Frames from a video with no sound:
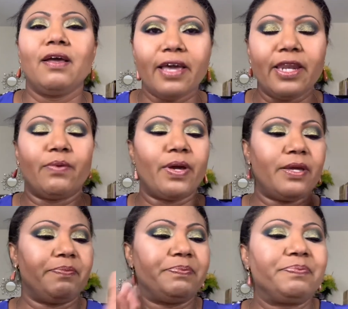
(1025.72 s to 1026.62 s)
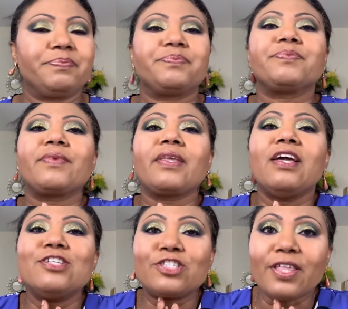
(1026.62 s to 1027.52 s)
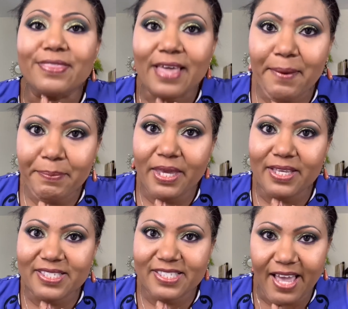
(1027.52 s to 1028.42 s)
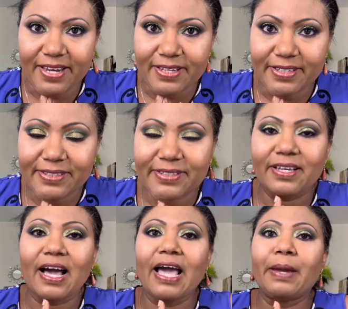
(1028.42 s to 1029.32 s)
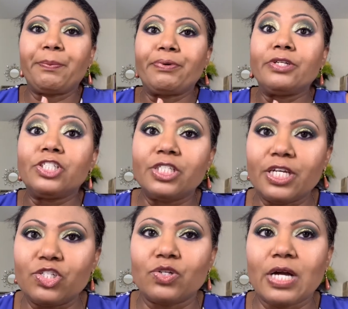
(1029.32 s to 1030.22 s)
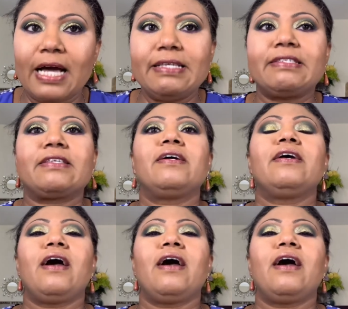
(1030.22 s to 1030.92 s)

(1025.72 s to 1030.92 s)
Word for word: Anyway, so that being said, I appreciate you guys.